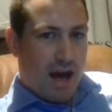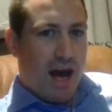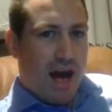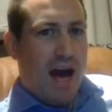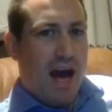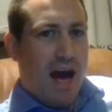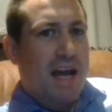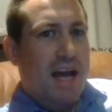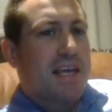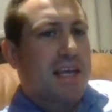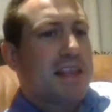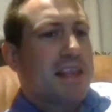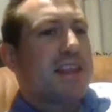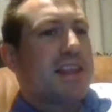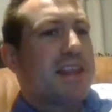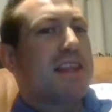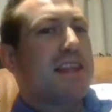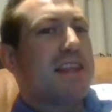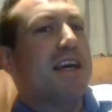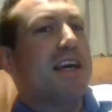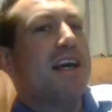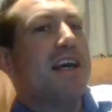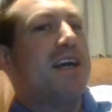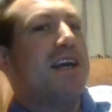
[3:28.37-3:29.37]
I
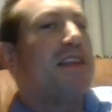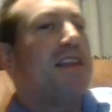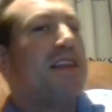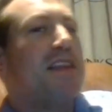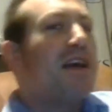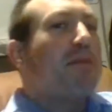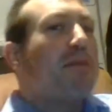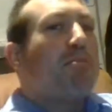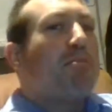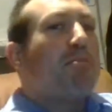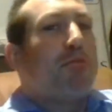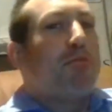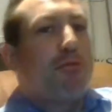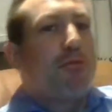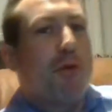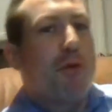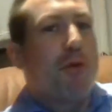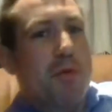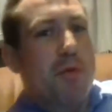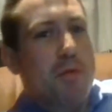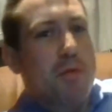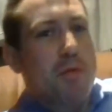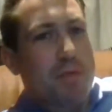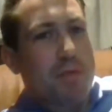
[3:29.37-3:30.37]
think they
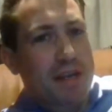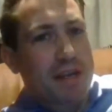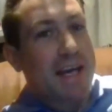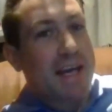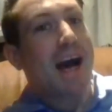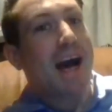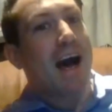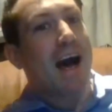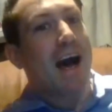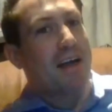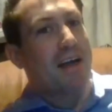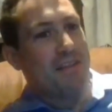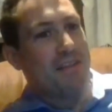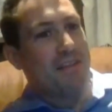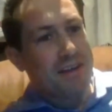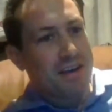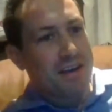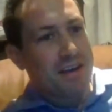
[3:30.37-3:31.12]
probably can.